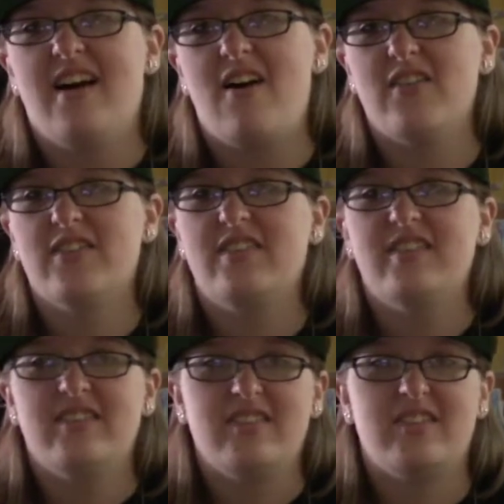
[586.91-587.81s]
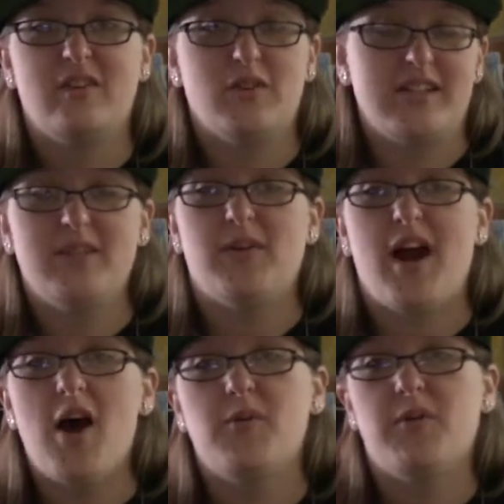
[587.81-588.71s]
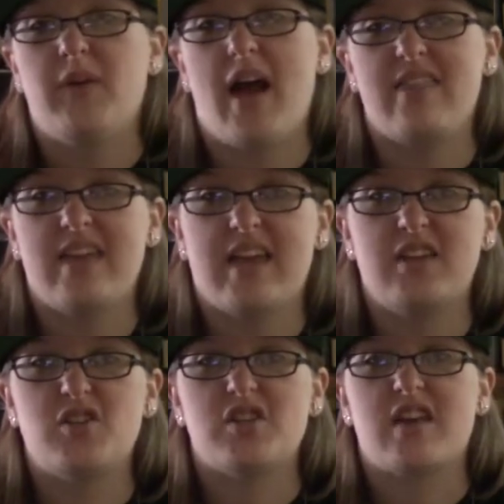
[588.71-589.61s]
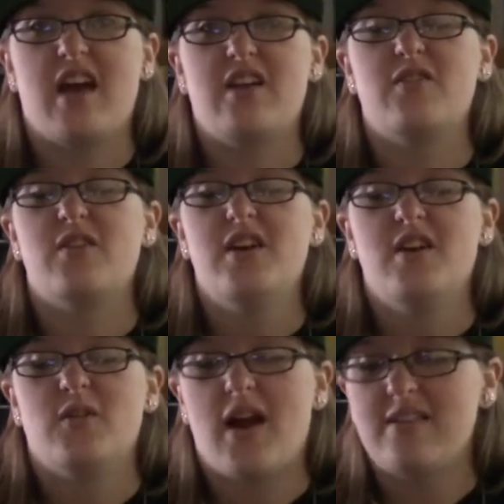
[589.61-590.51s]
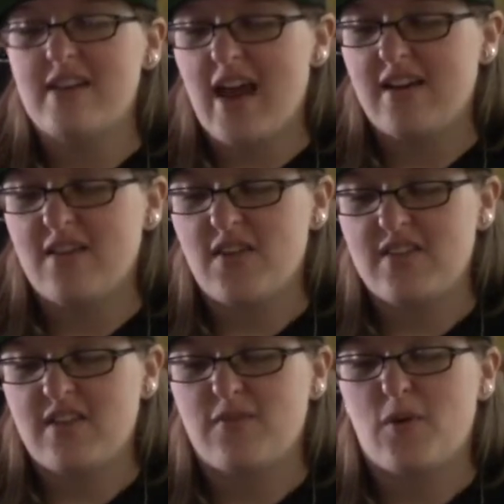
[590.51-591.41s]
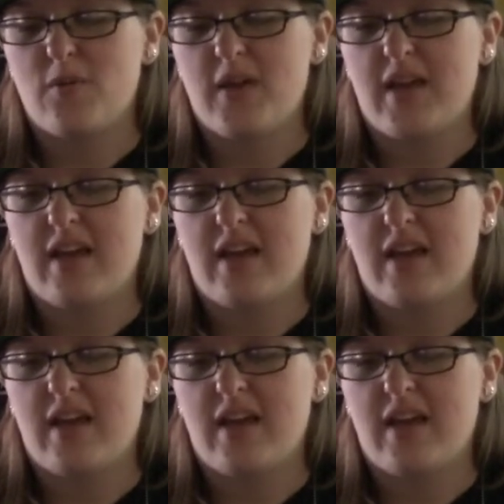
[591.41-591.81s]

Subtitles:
on the Redeemer album, I think it just kind of rounded out everything for me,